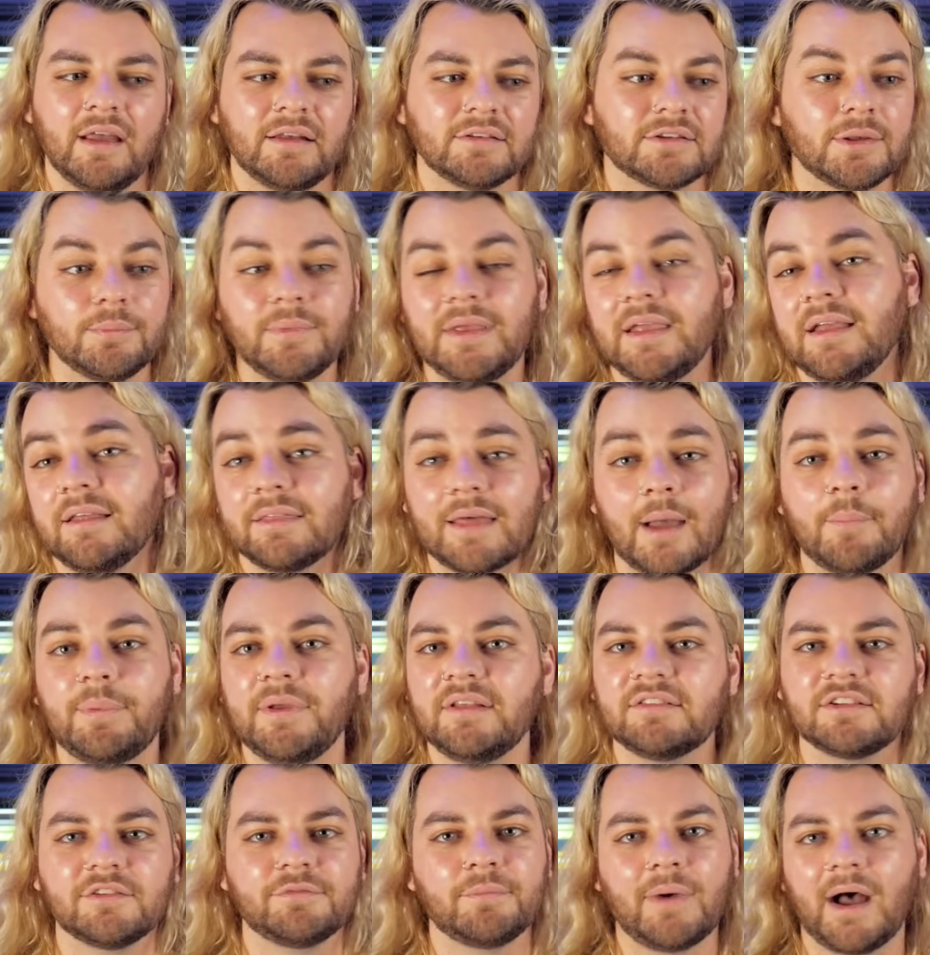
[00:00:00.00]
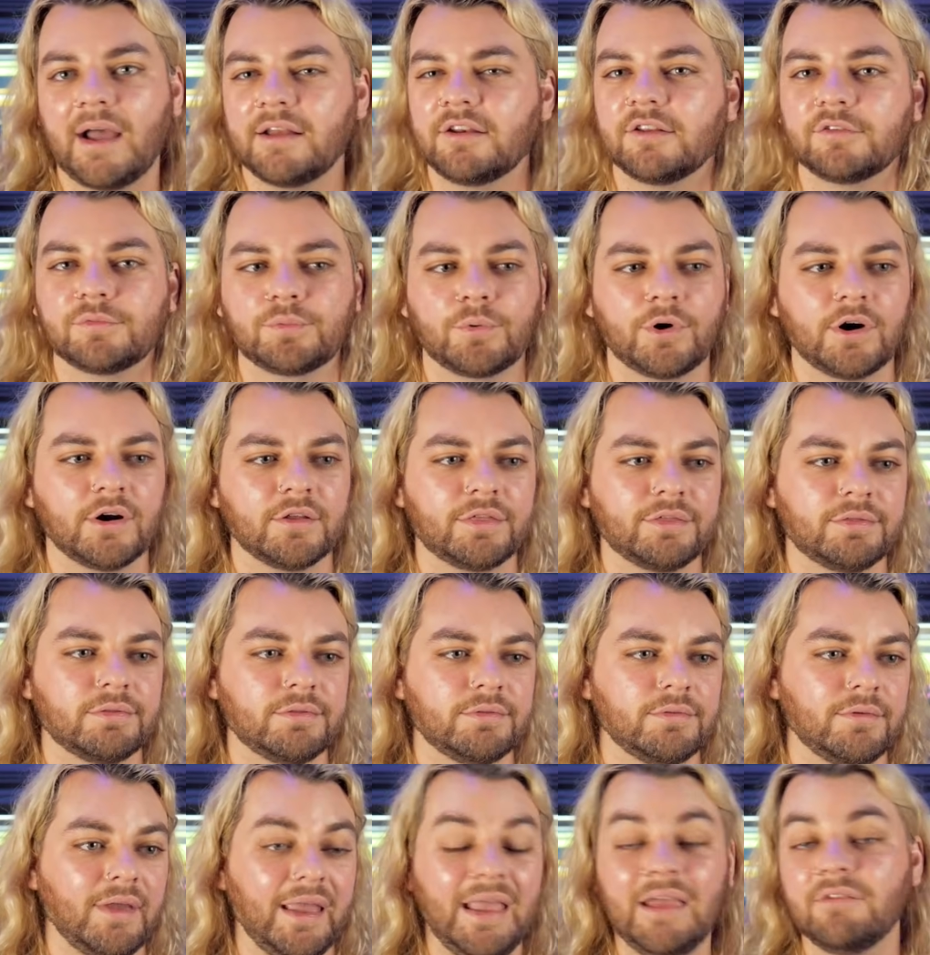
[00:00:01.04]
To me, that peace of mind is worth
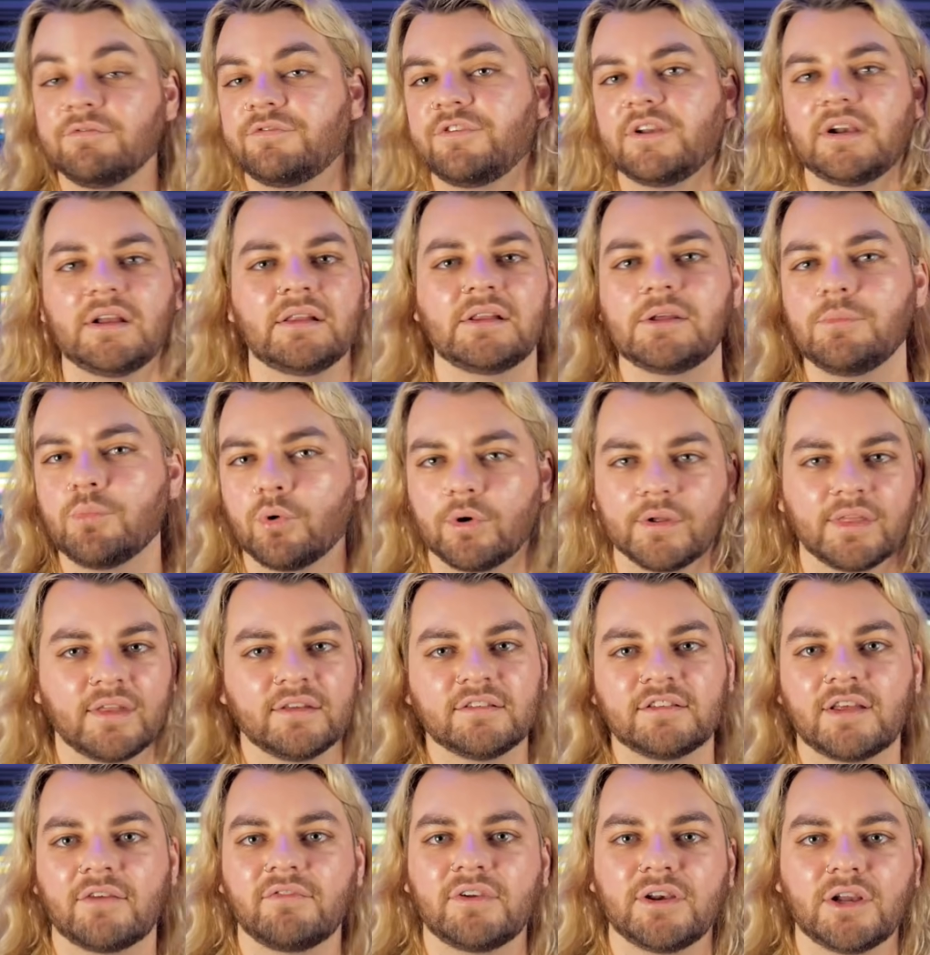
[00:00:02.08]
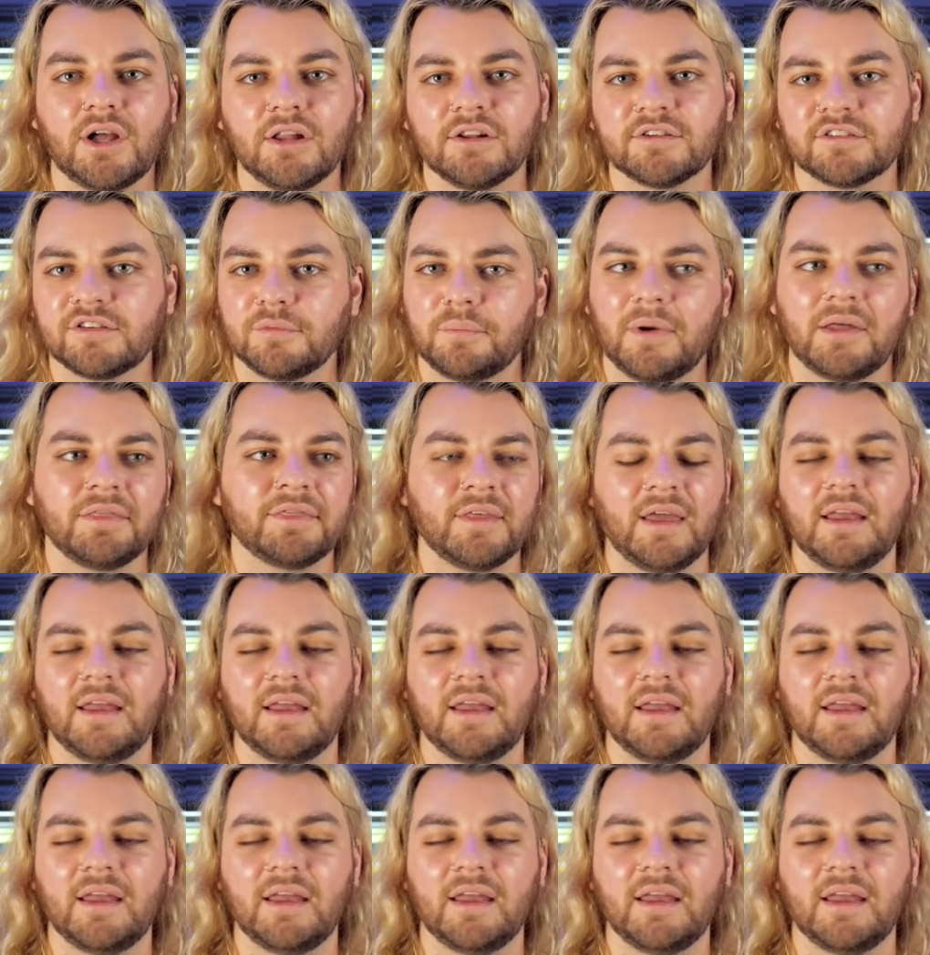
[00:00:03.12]
infinitely more than $7 a month.